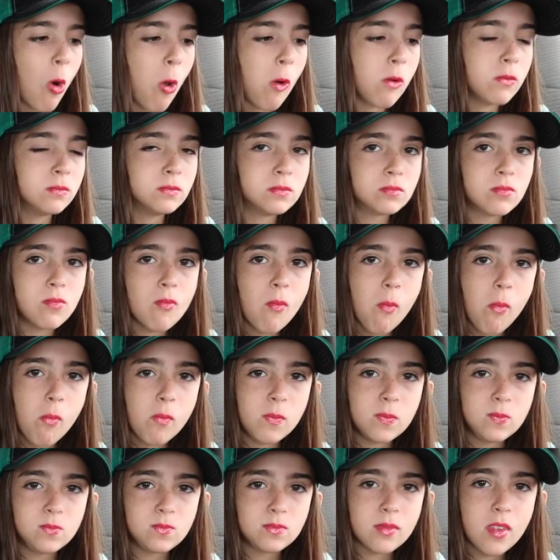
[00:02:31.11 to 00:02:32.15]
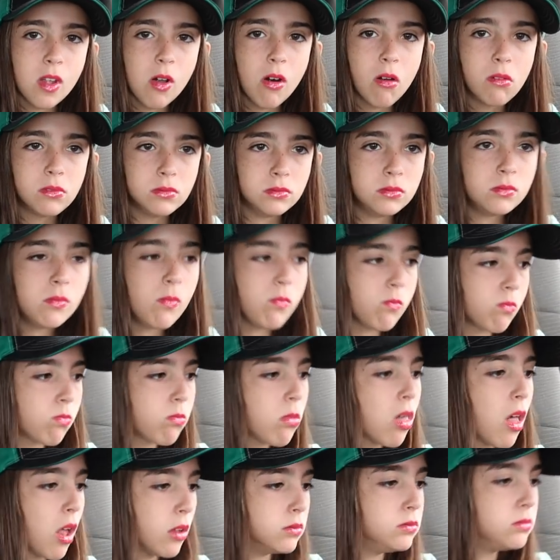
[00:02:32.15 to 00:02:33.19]
cheeseburger to be your lawfully wedded
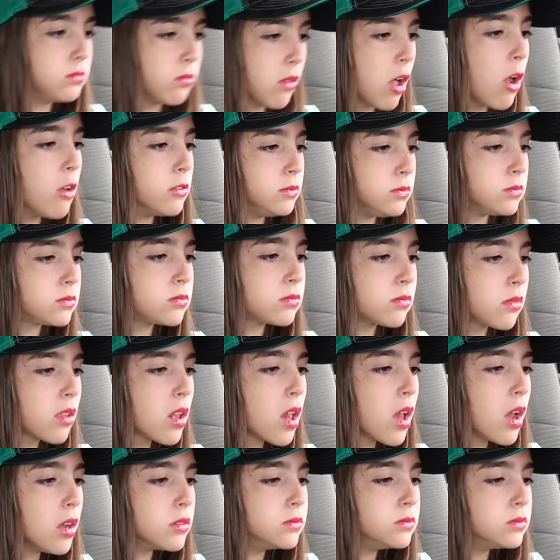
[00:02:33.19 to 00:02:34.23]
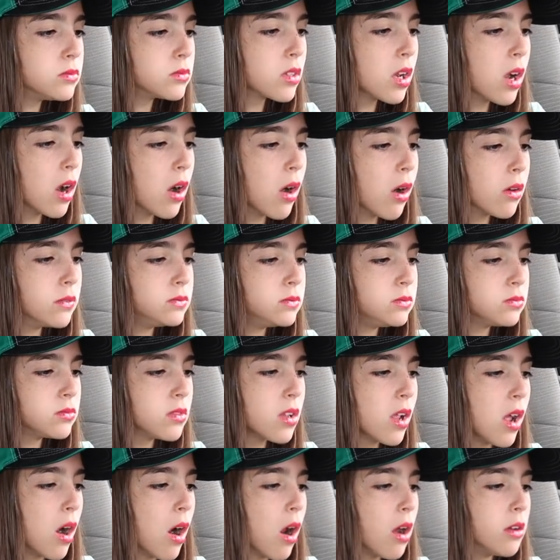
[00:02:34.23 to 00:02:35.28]
cheeseburger, to have and to hold, through
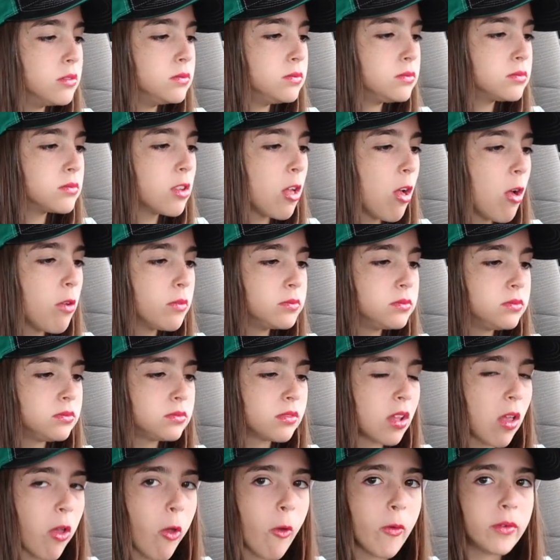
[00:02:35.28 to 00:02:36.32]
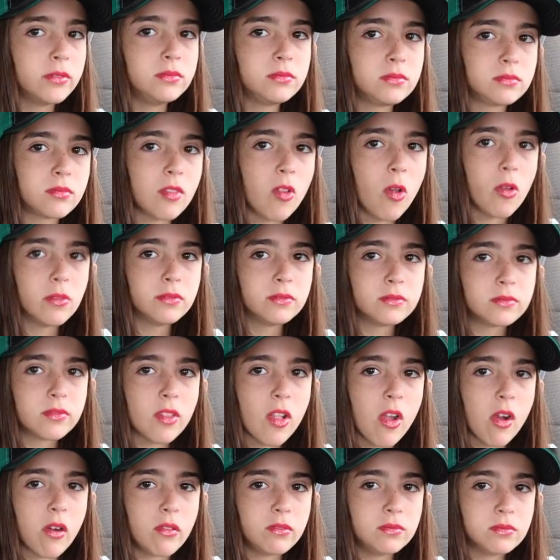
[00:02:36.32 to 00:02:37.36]
richer or poor, so through sickness and health, so
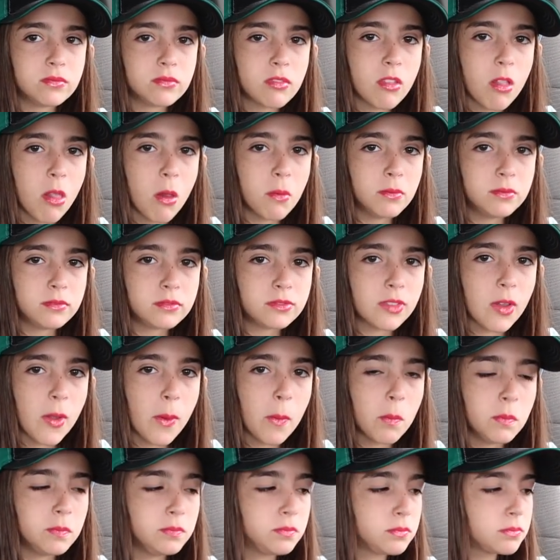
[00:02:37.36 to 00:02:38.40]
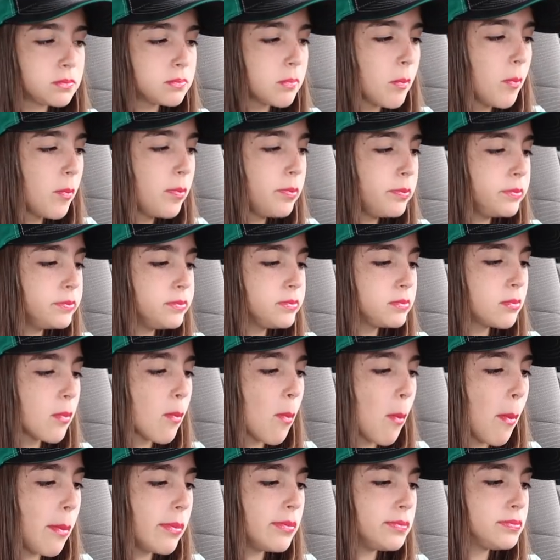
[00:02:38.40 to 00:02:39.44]
long as you both shall be food
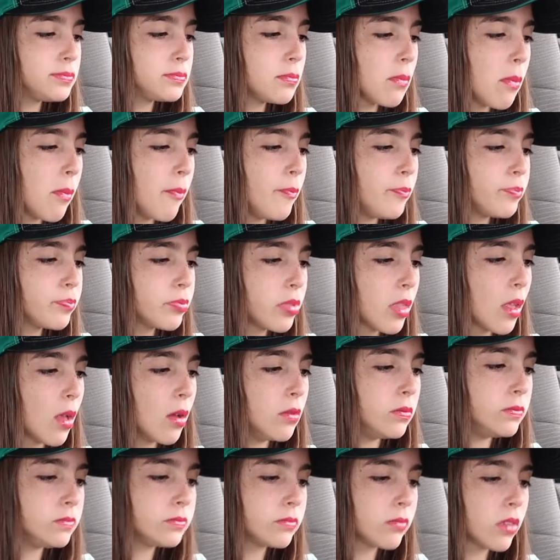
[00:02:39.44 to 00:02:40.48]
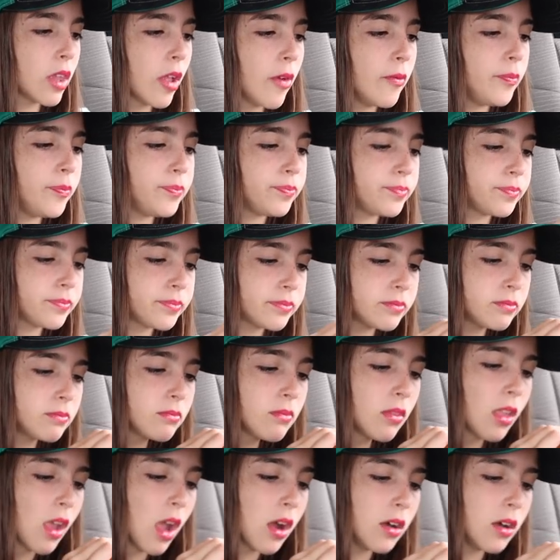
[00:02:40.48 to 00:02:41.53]
and a female?
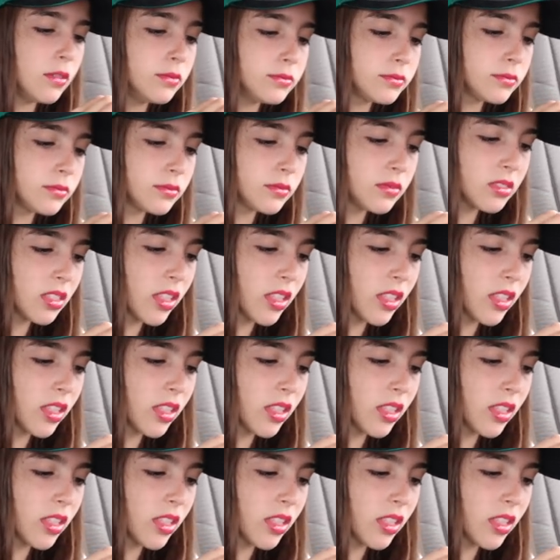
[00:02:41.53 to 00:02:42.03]
You're eating